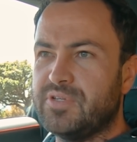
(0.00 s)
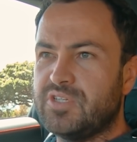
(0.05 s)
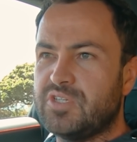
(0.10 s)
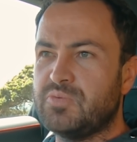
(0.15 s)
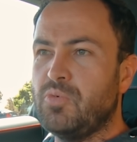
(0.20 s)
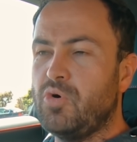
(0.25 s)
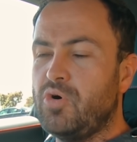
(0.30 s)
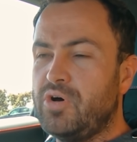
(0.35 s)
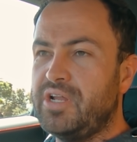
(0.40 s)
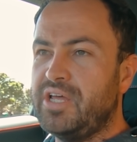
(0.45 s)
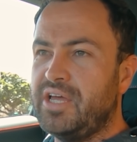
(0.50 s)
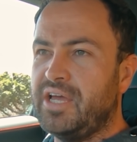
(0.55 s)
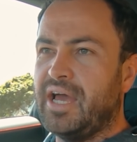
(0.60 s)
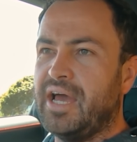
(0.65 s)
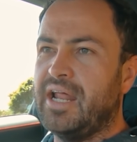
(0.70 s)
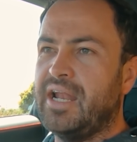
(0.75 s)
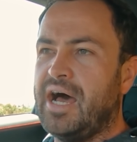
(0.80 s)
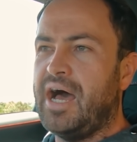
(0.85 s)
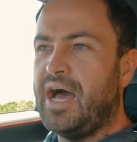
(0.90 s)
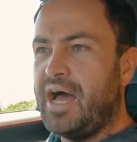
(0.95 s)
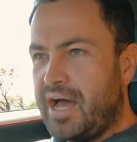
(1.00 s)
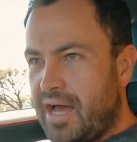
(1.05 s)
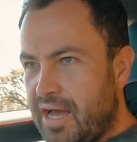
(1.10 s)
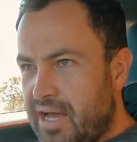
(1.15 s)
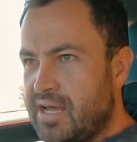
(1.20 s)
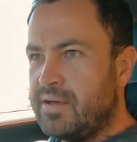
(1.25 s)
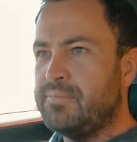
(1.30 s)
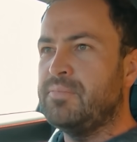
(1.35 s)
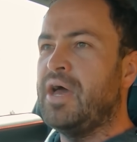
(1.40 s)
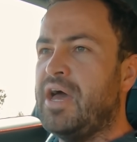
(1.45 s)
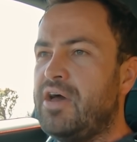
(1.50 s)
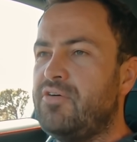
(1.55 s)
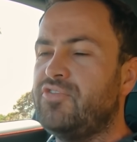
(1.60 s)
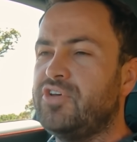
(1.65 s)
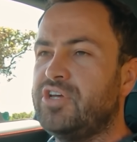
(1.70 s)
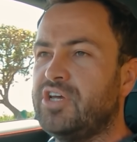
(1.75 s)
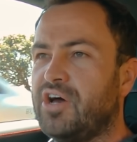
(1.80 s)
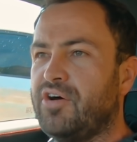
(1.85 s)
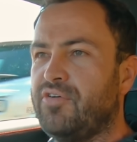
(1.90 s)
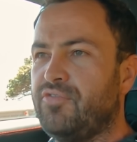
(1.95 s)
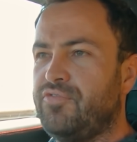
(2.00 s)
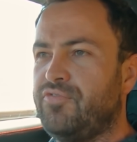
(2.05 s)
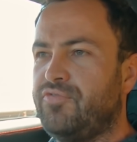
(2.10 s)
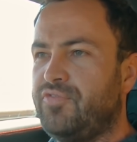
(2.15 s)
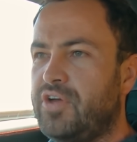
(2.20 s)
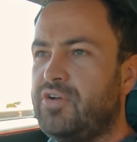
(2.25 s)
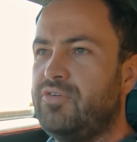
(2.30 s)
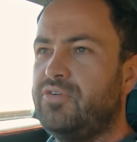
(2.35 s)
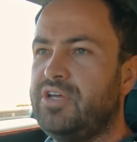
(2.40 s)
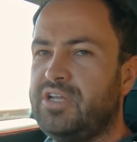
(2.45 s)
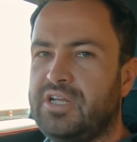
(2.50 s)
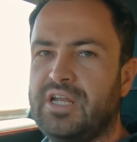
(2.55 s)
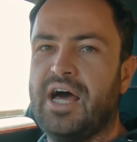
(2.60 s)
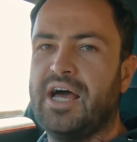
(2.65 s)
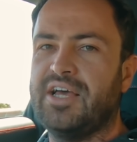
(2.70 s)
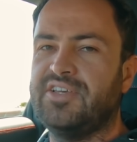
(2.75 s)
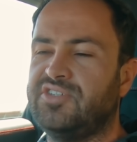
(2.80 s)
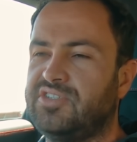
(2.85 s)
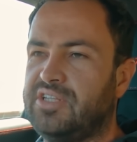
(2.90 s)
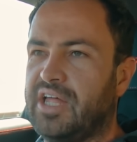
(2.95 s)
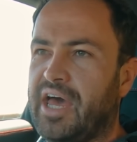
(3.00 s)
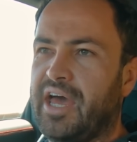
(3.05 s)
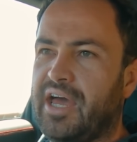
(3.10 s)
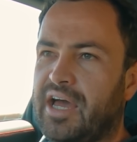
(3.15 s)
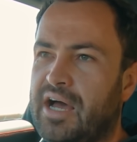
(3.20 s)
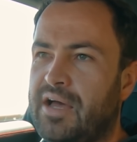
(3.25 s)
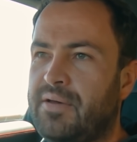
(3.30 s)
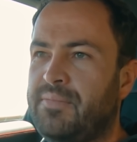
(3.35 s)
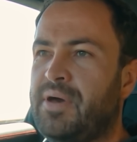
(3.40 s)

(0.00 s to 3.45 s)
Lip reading: this morning and I am having a very nice day.